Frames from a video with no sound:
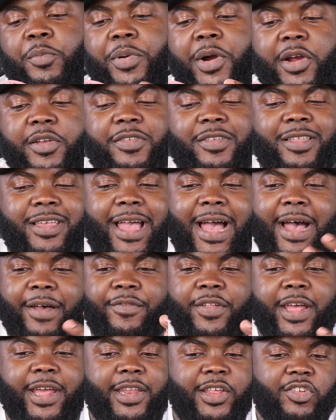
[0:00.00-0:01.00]
personally, I
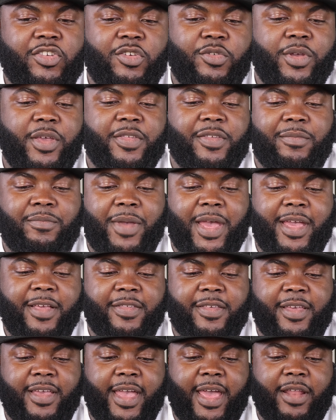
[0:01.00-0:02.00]
feel like this shoe is
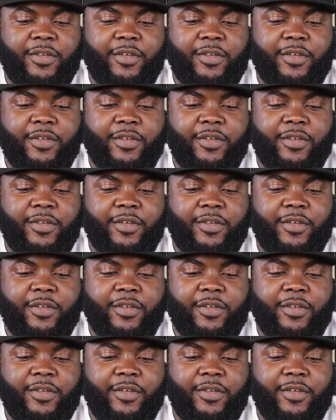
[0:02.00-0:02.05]
amazing.